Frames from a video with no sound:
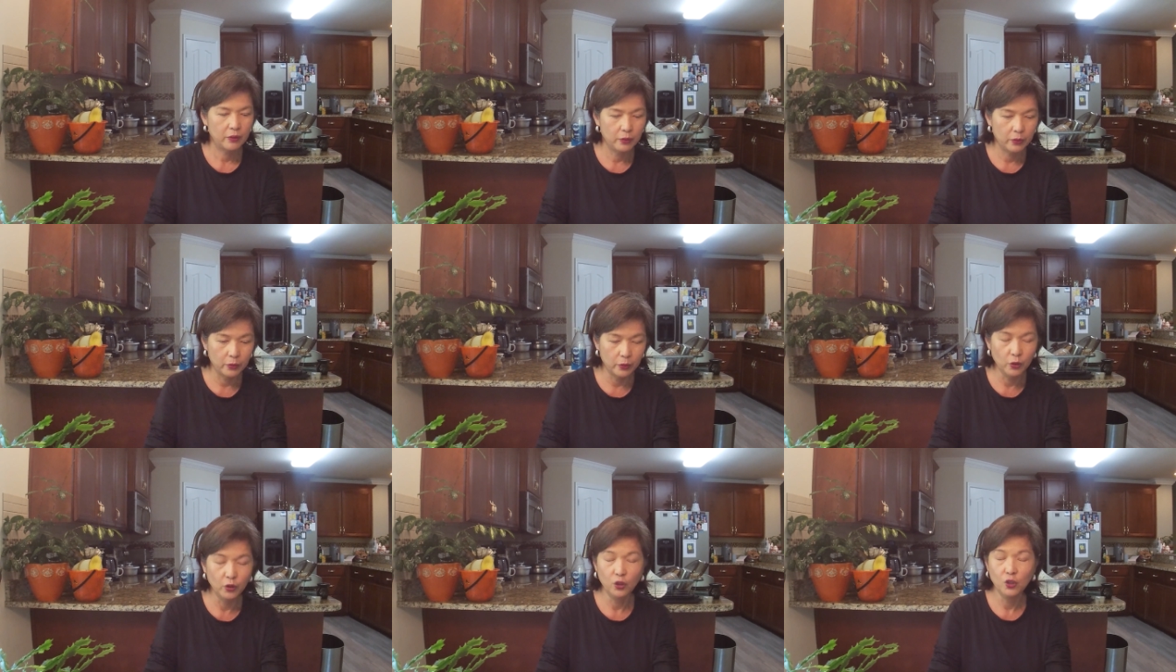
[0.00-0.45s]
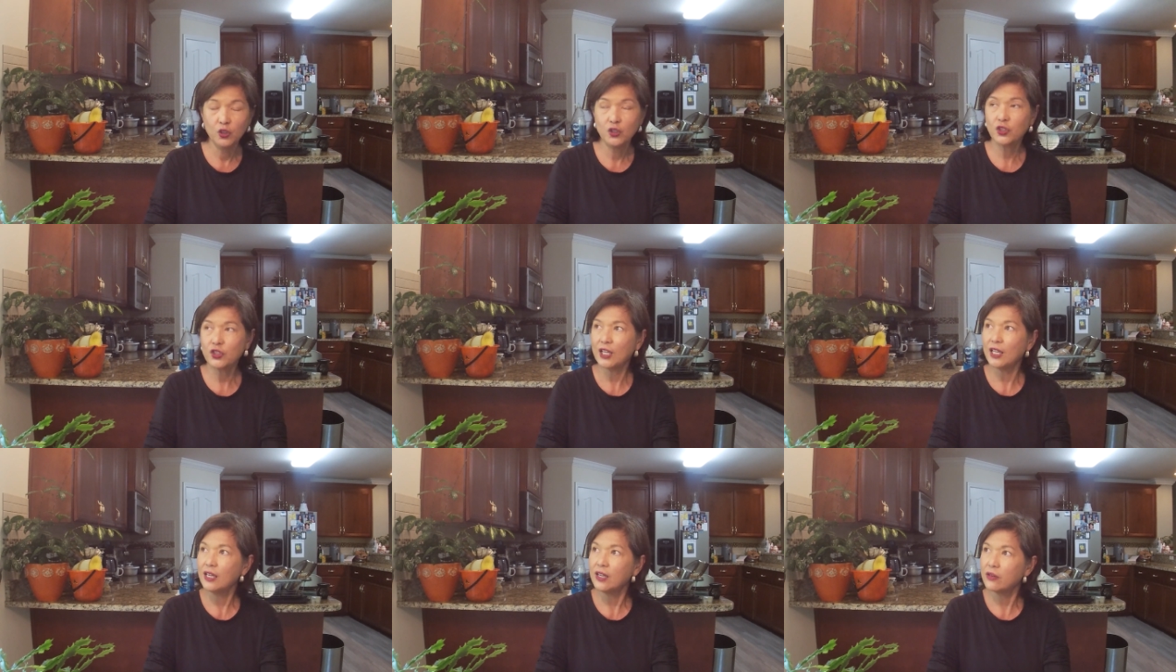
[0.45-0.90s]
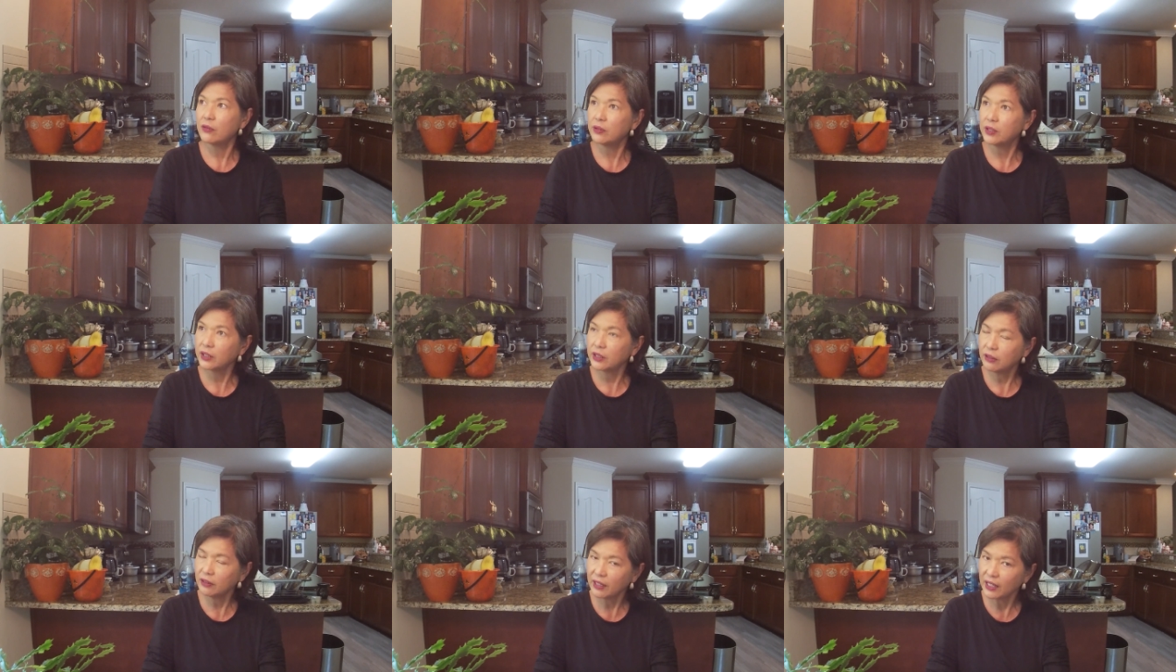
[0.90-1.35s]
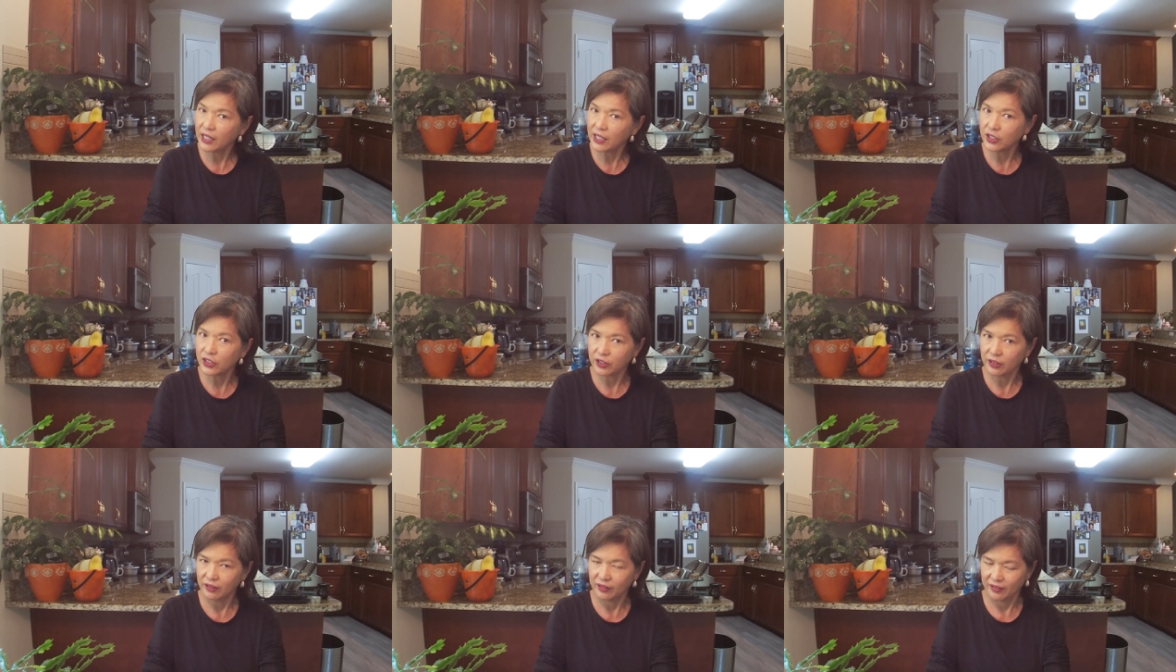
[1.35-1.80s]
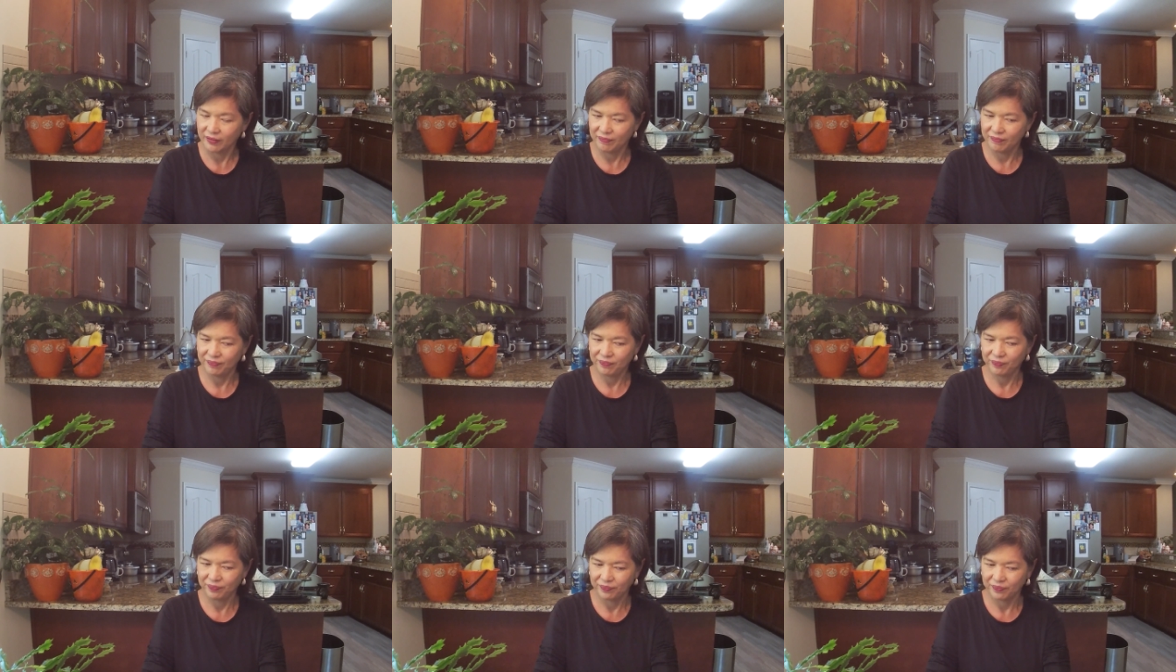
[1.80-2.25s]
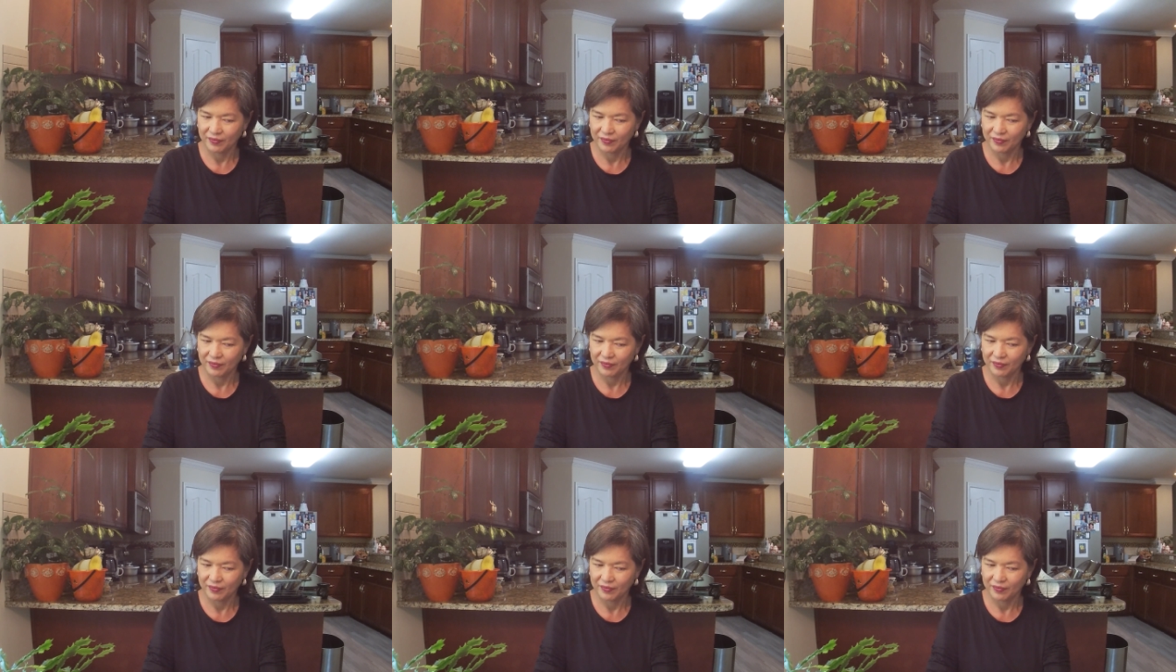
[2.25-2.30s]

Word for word: rules and regulation.